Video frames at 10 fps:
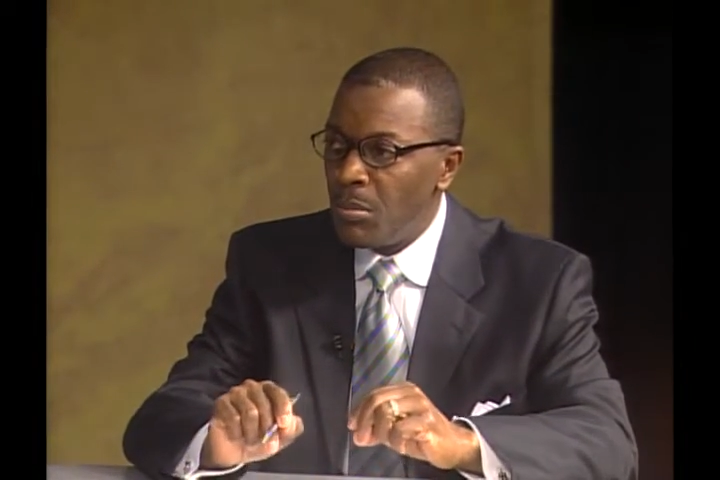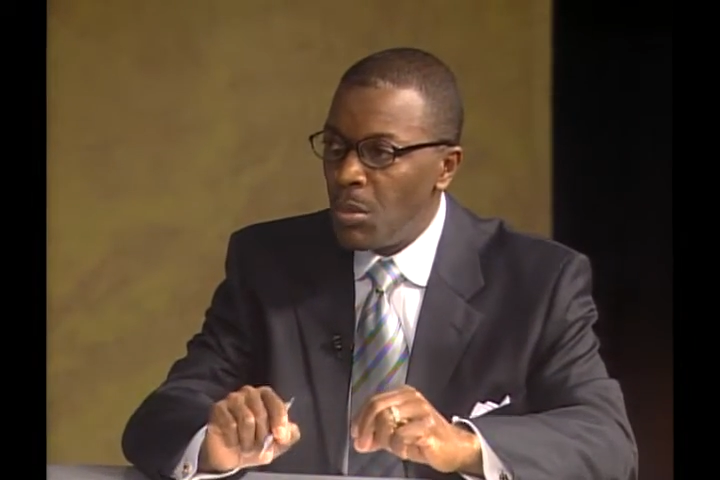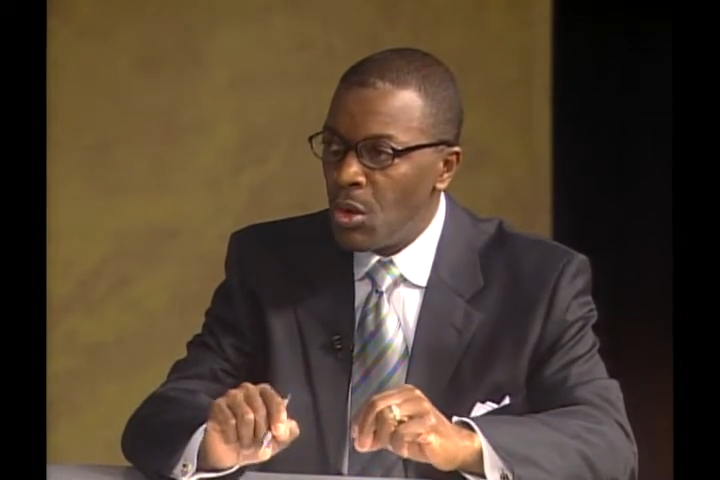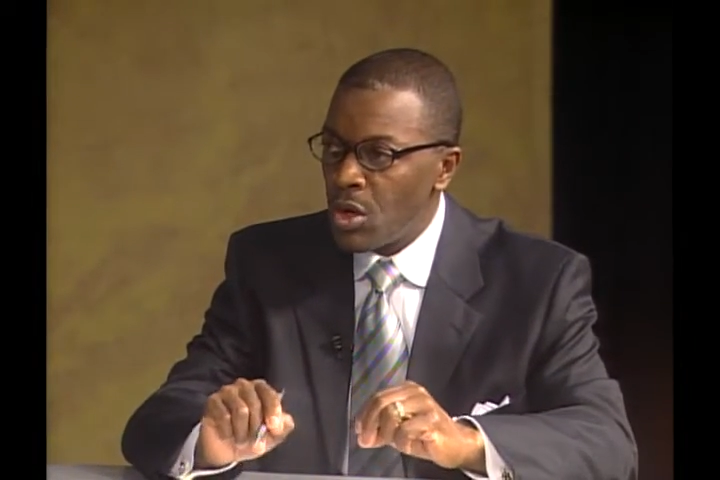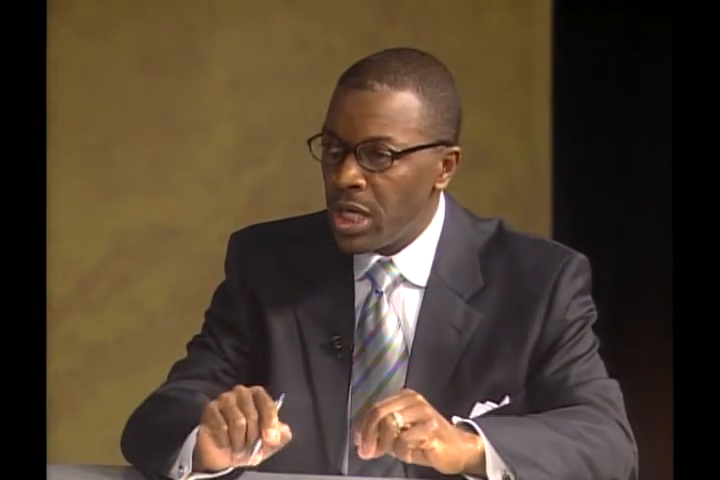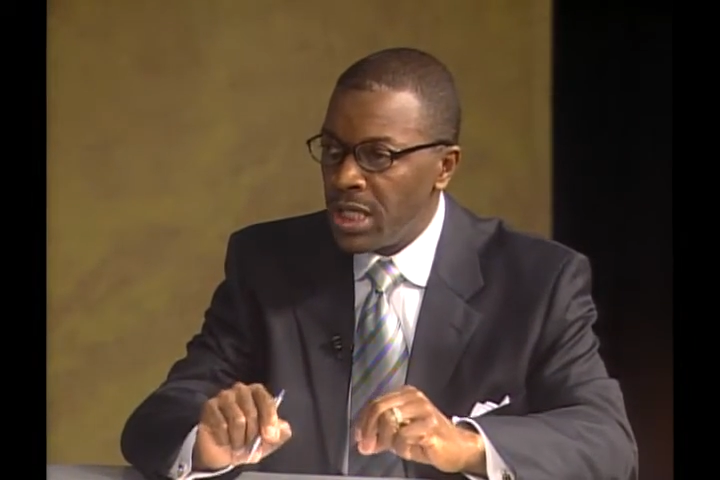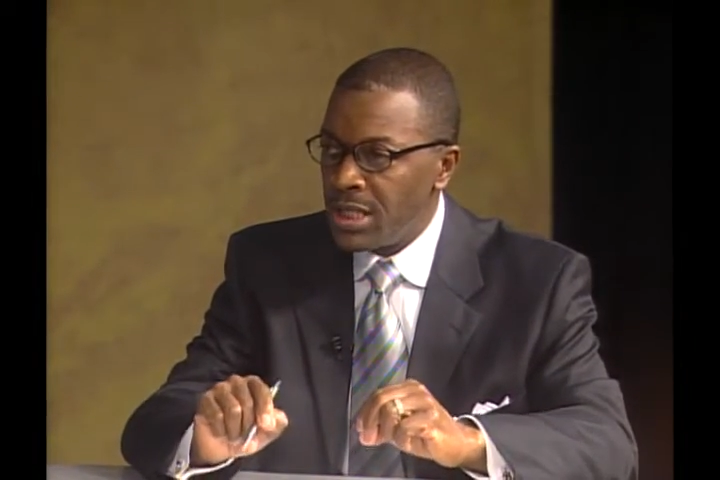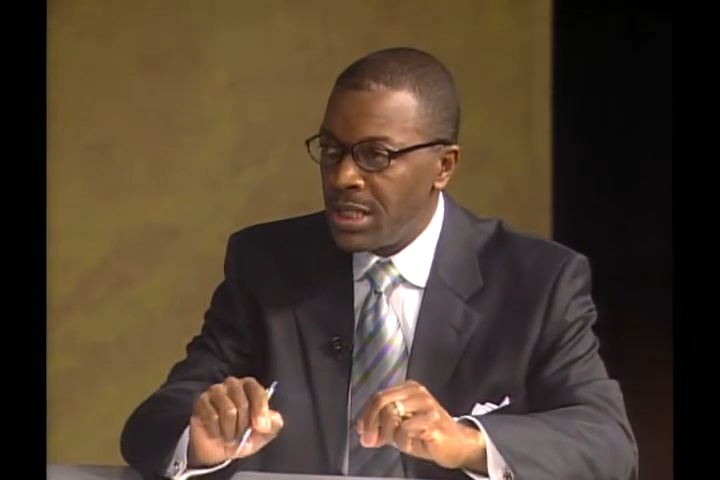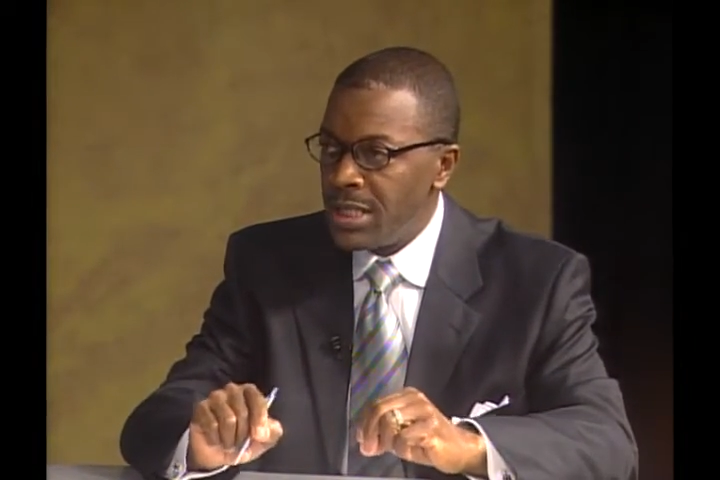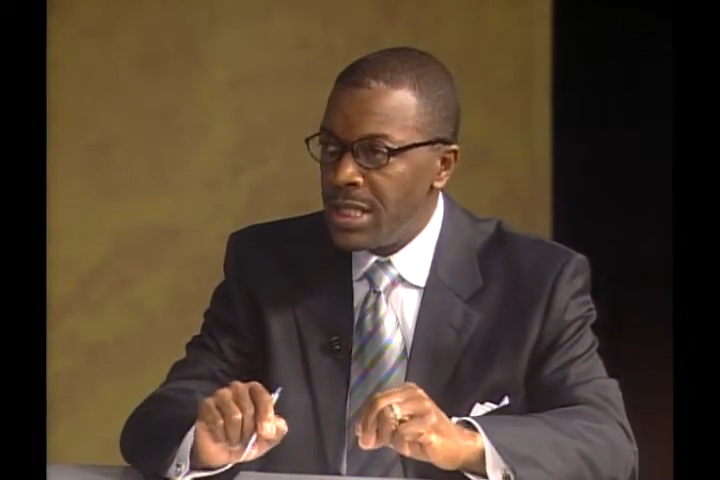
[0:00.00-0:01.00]
more
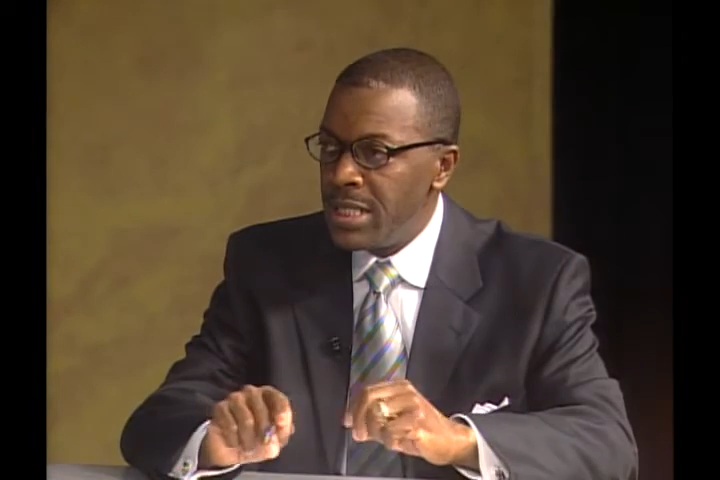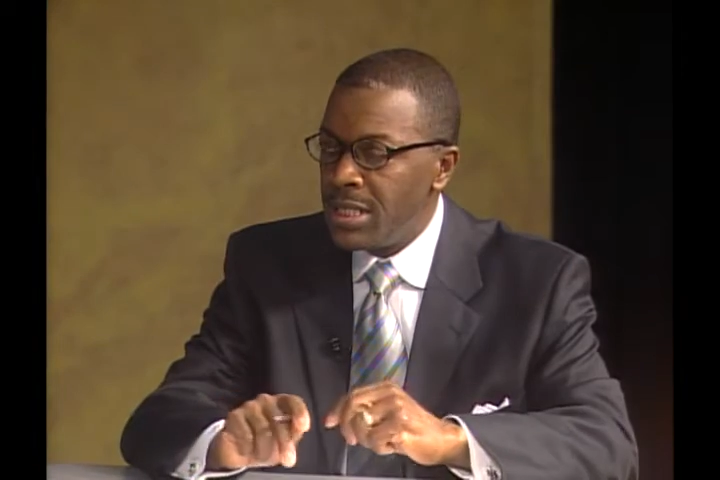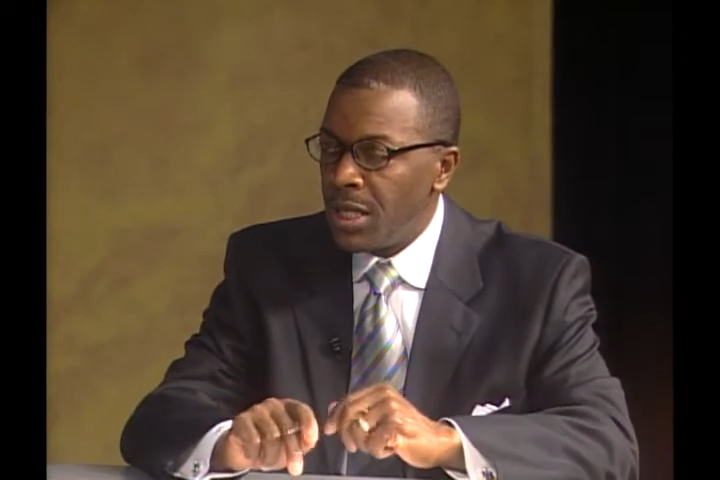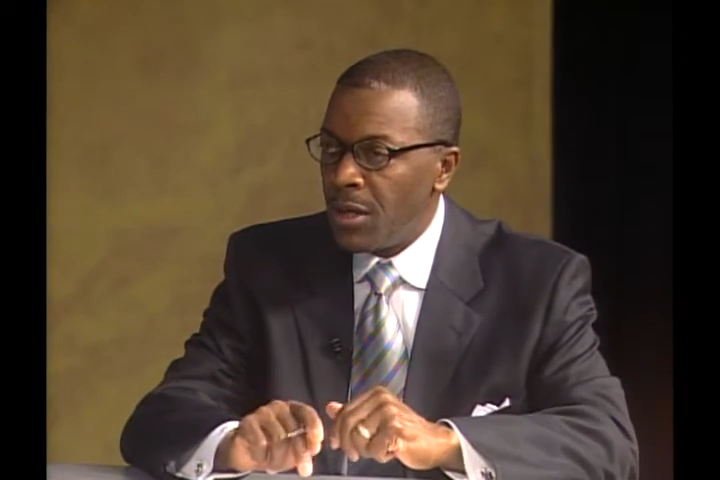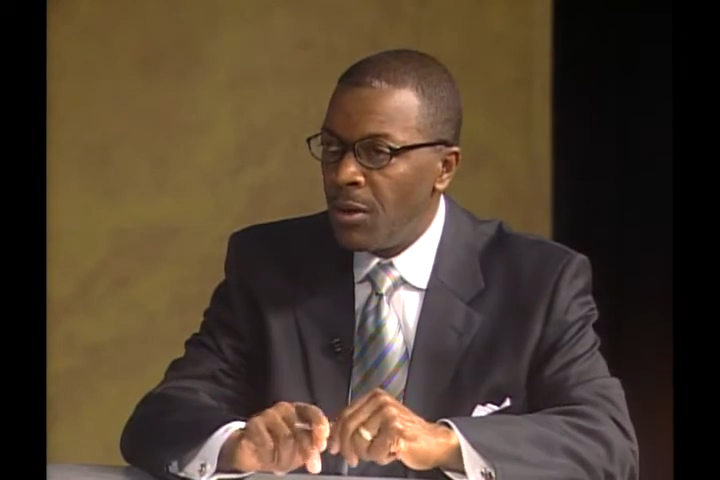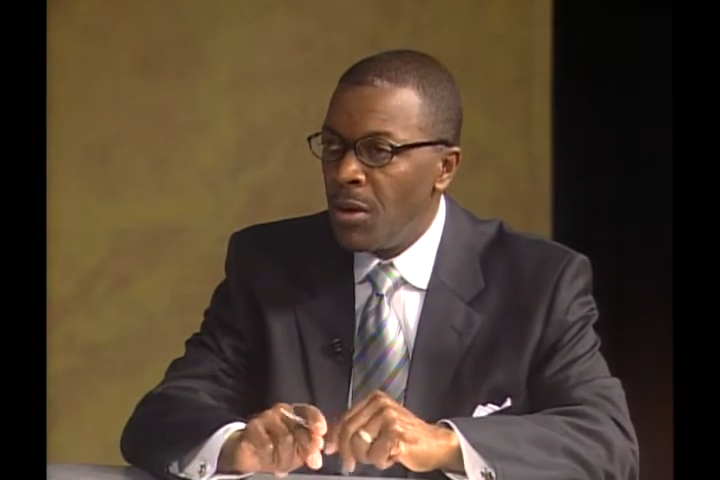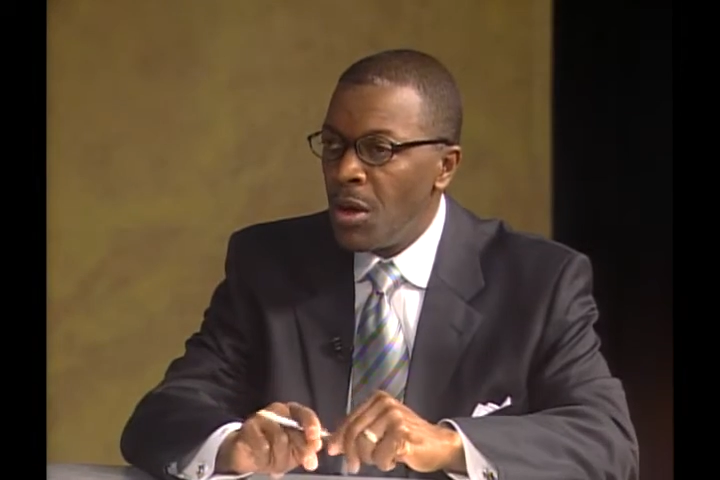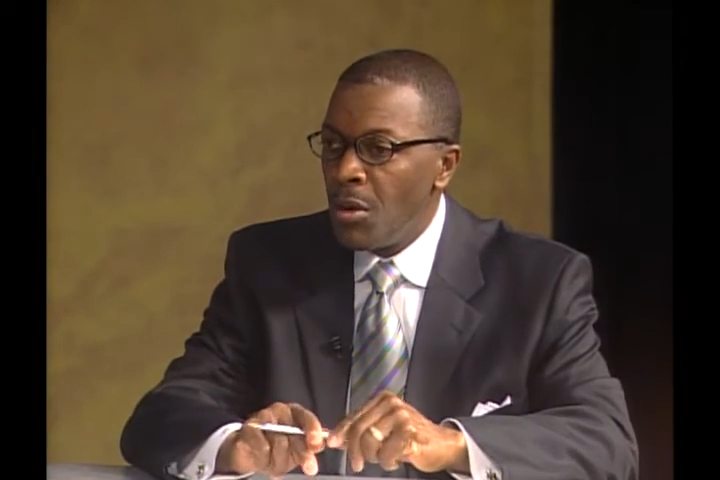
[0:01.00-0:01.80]
into detail.